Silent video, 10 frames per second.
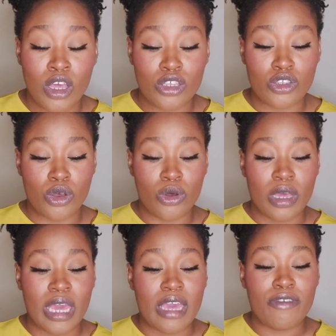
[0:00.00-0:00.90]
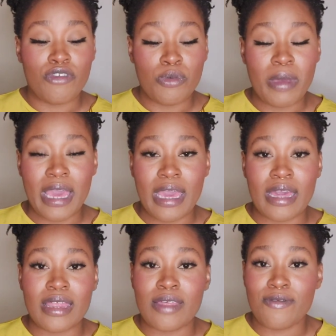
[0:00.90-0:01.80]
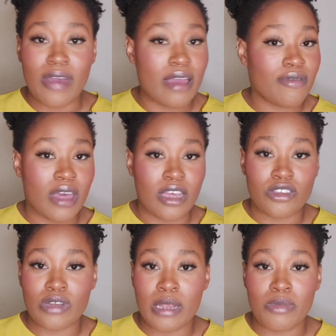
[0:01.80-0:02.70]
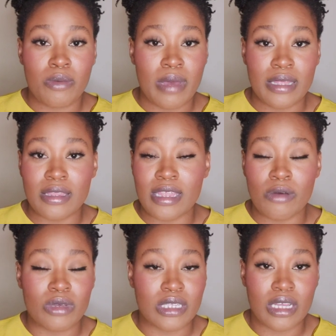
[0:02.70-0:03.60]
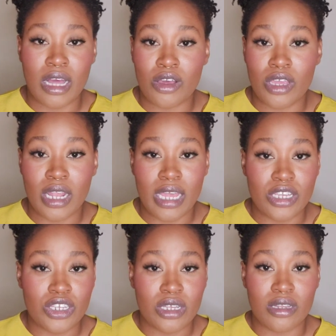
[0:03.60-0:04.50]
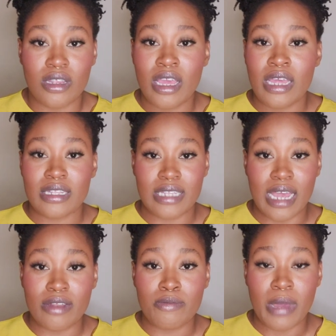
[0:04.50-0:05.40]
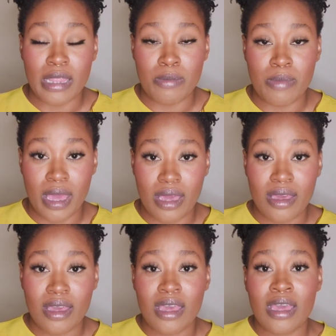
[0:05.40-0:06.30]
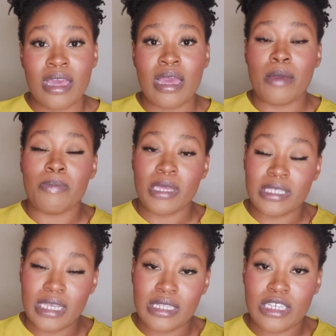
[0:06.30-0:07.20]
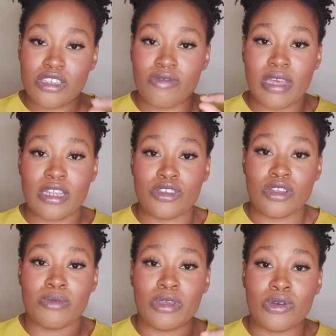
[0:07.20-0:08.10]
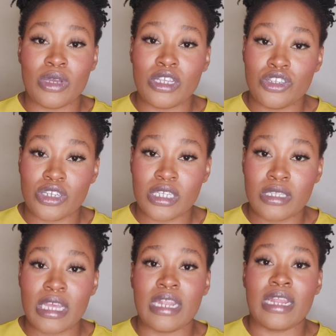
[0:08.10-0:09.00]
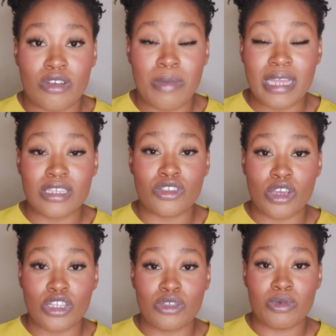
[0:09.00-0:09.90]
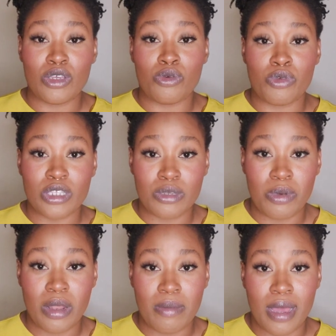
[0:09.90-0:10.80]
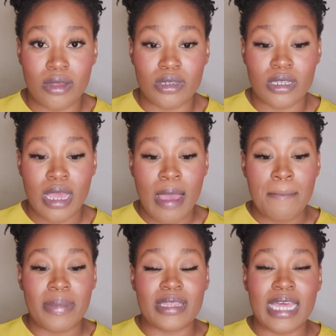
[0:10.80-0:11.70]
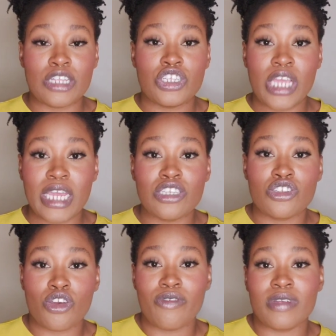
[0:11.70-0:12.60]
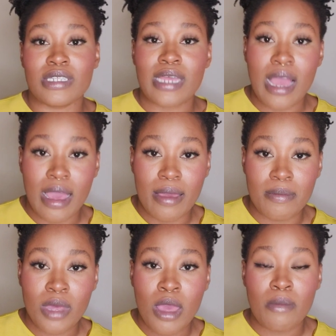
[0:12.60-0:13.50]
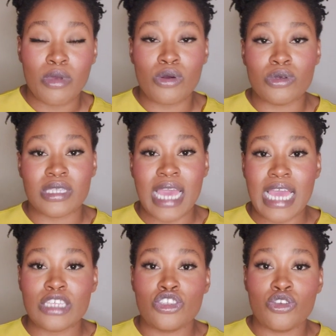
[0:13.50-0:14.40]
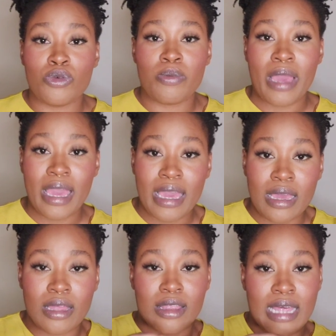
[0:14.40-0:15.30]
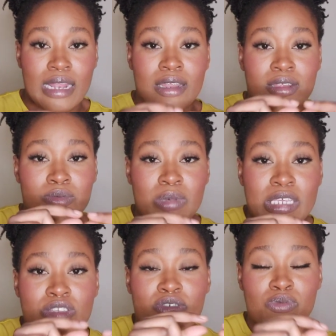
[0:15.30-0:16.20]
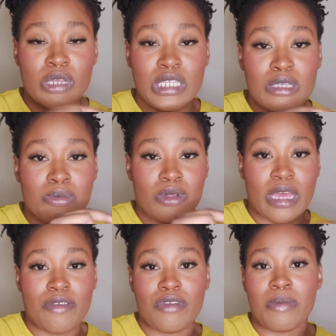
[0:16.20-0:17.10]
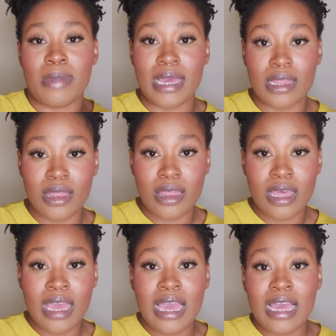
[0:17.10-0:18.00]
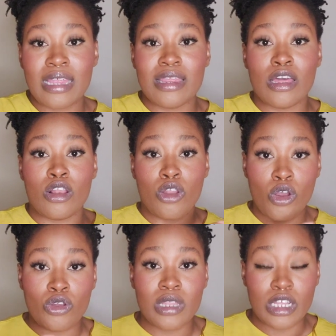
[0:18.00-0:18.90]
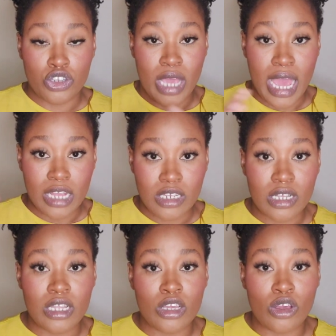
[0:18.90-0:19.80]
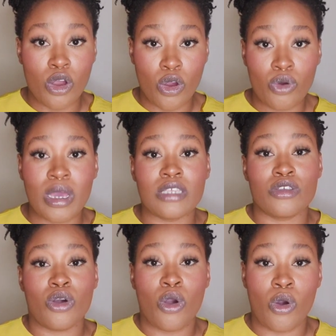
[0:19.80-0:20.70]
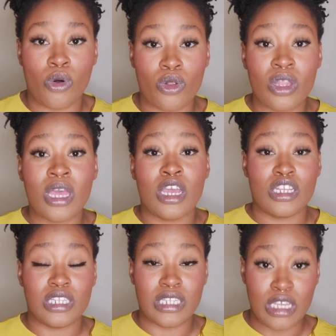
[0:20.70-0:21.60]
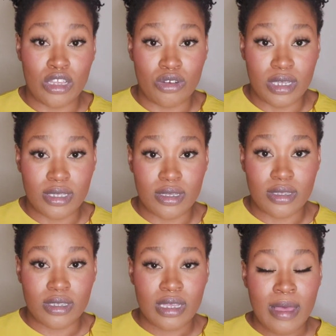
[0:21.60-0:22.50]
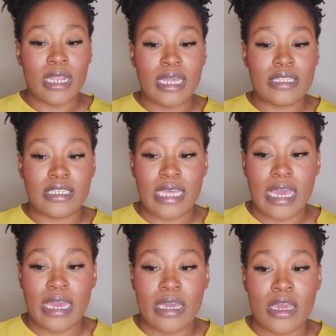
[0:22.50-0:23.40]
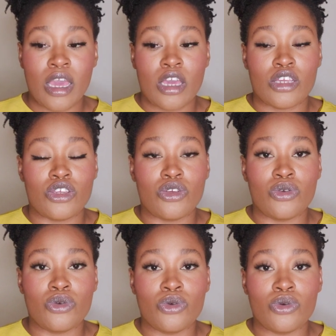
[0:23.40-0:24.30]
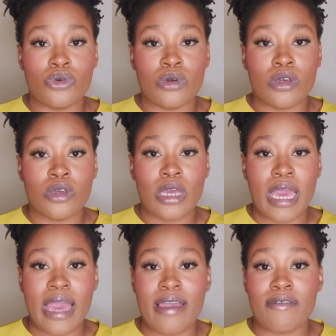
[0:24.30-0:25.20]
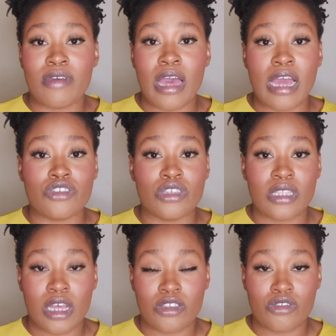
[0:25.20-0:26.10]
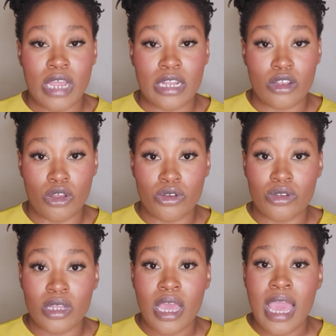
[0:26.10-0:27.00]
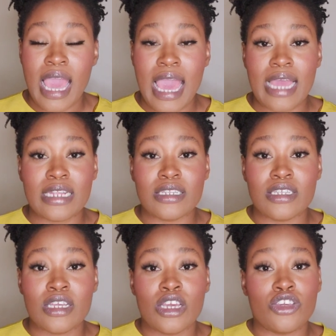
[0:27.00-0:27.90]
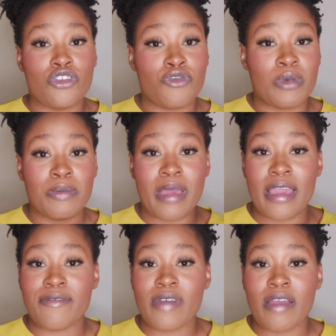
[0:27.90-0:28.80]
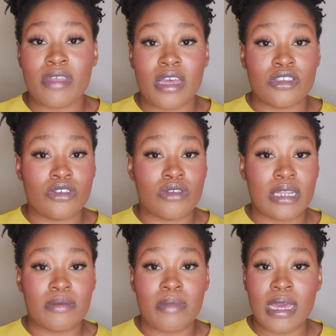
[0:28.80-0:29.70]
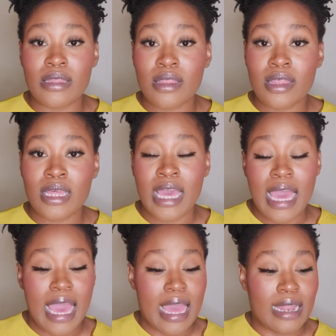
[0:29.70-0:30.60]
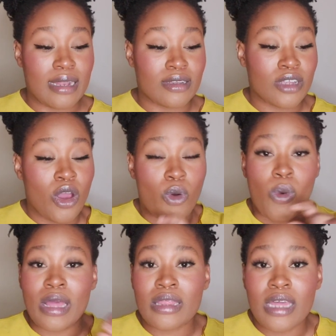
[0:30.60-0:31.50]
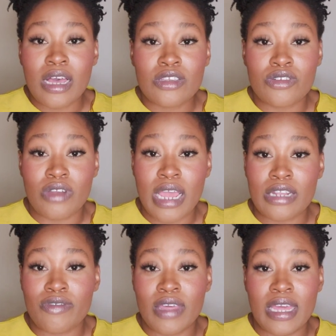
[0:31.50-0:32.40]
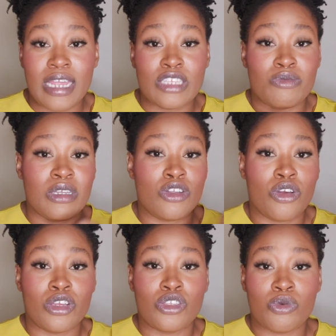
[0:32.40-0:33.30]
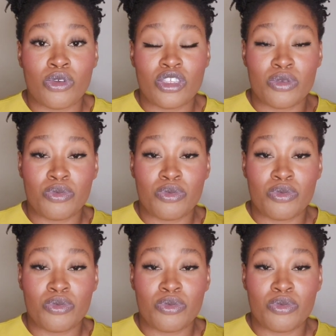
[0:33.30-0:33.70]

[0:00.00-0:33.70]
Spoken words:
So if you're paying a 5,000 Rand per month, that was the calculation done by the bank, a percentage of that is going to be your interest and the remainder is going to be your principal amount. But that changes over time because as you paying that little piece of principal every month, the loan that you actually owe as a whole decreases. Let's say you have 100,000 Rand loan and you've been paying 5,000 Rand a month, and 1,000 Rand of that has been going towards the